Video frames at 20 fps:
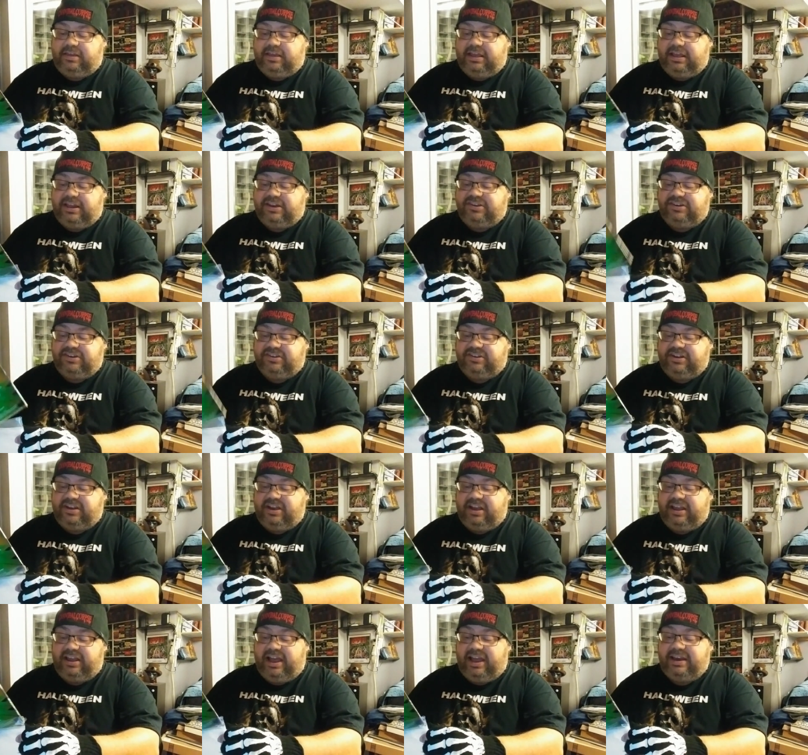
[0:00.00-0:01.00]
it's just
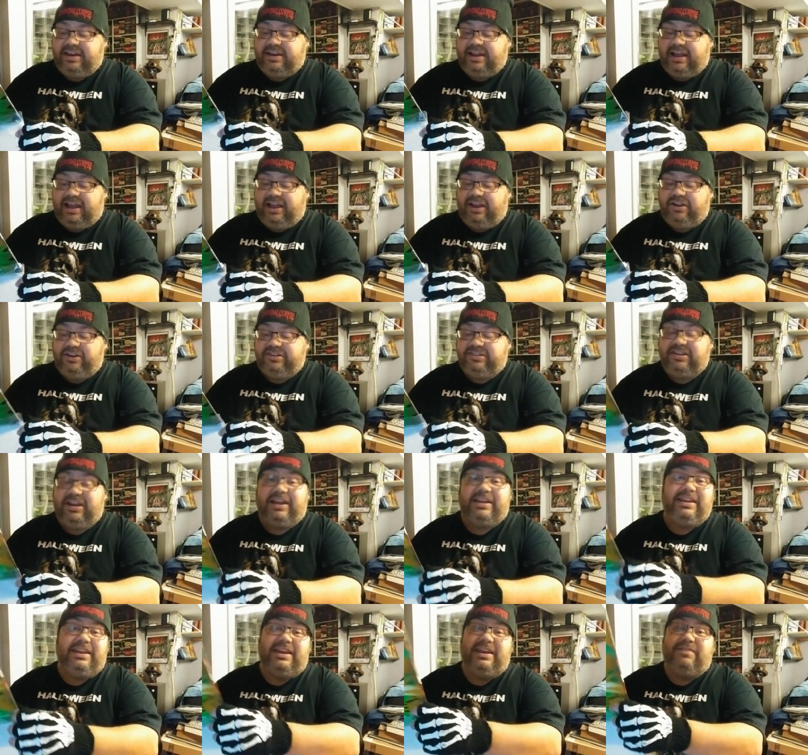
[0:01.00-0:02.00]
kind of, I honestly
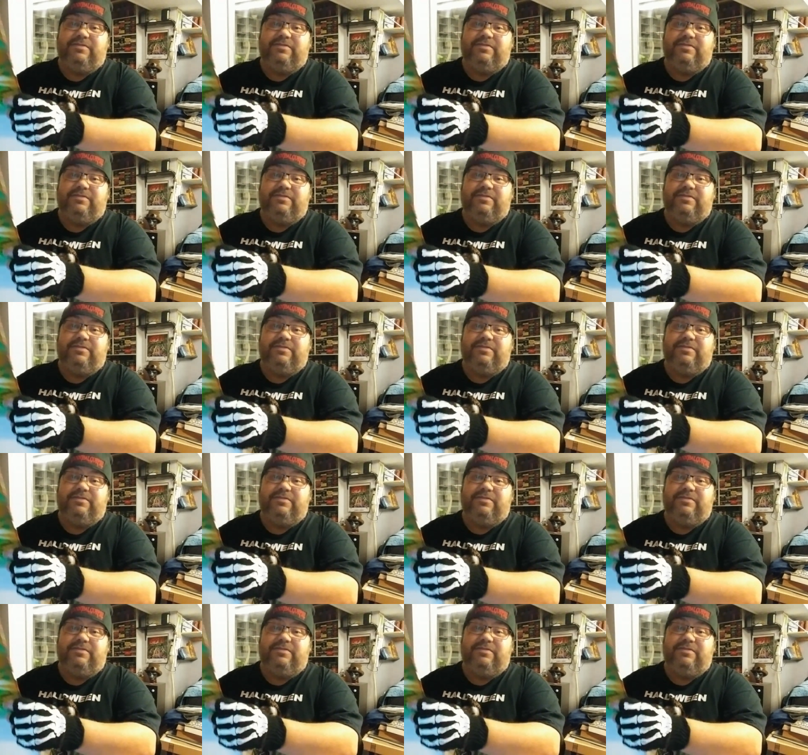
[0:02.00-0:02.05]
didn't